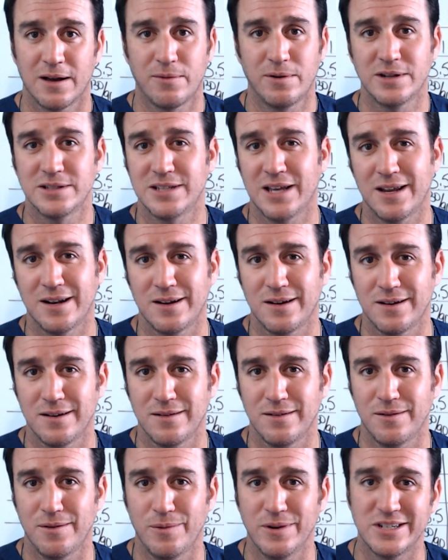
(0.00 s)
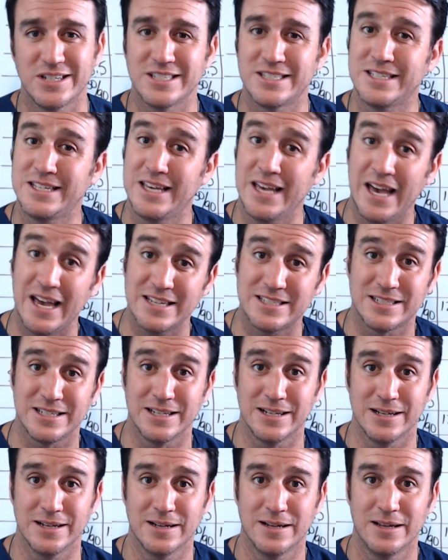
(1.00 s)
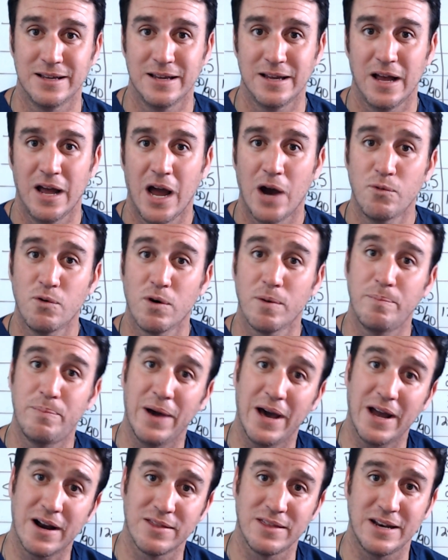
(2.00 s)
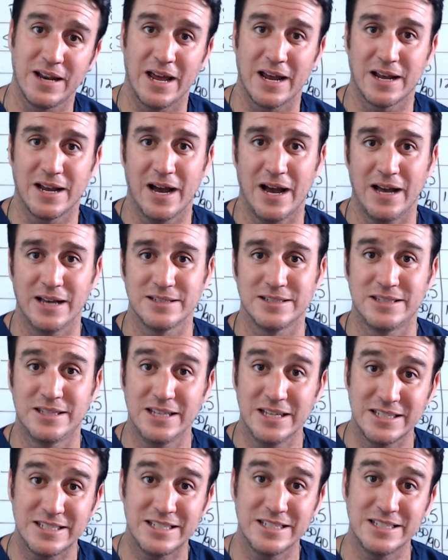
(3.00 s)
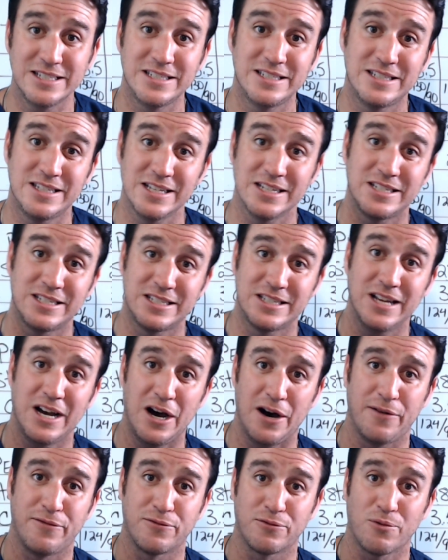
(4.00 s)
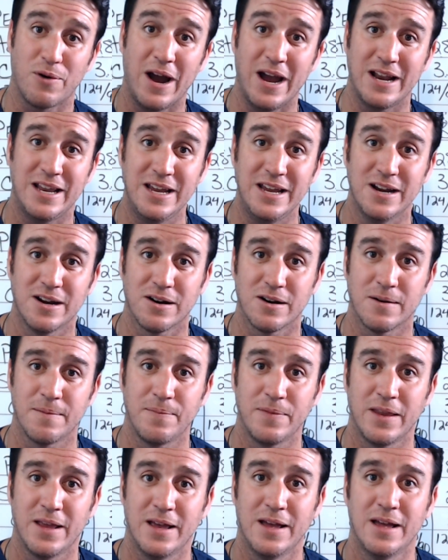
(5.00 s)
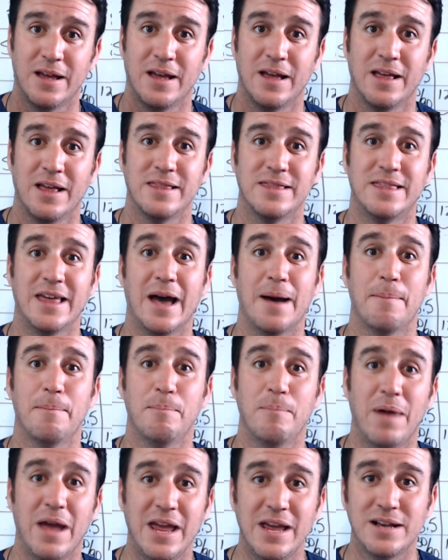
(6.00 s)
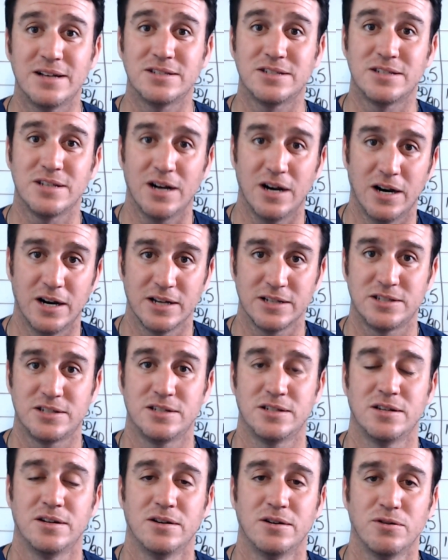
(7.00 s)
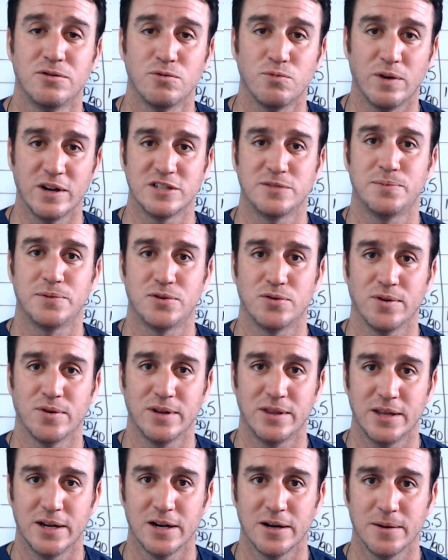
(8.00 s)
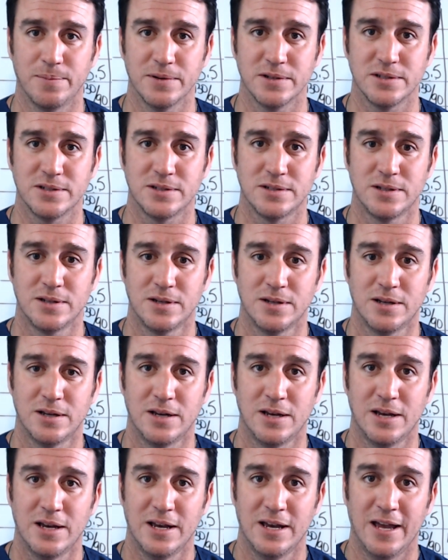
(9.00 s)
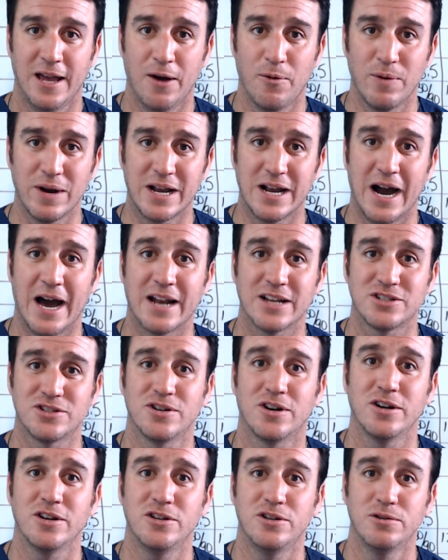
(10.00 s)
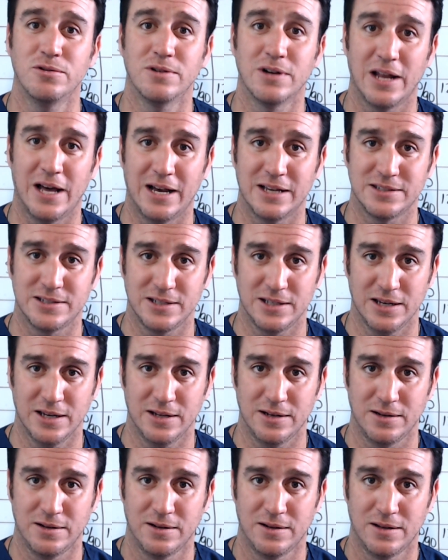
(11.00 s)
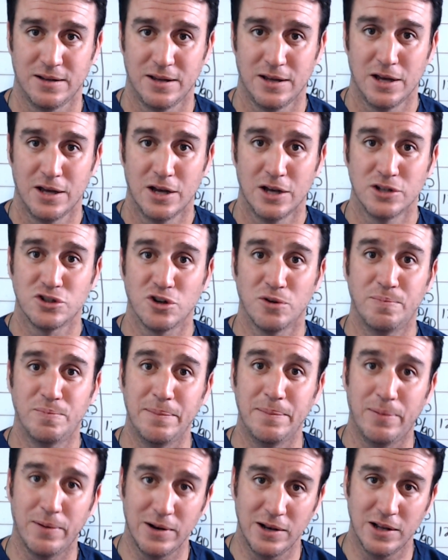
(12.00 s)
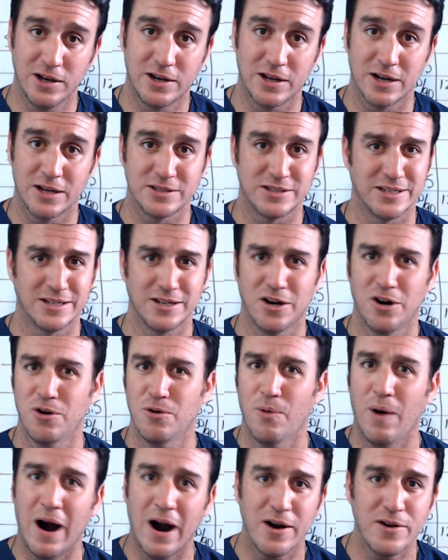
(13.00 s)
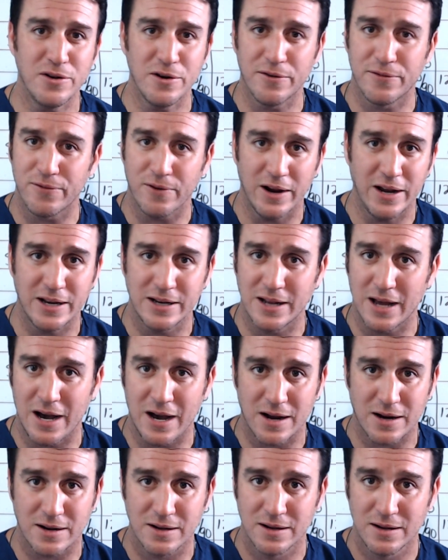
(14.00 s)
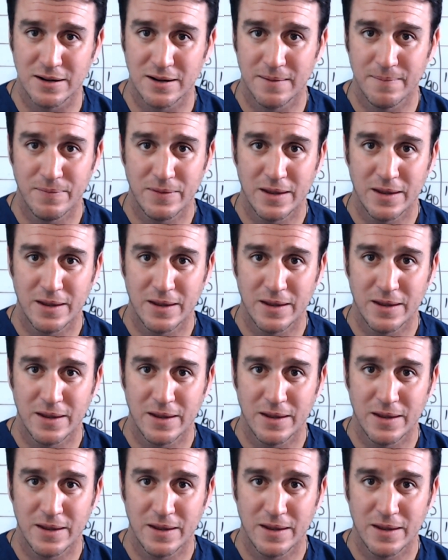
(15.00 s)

Like, what is that? We're just guessing. We're better than that, guys. This is the stuff right here that makes us respiratory therapists. And we got to start utilizing it. So people look at us and go, Why are you afraid, doc?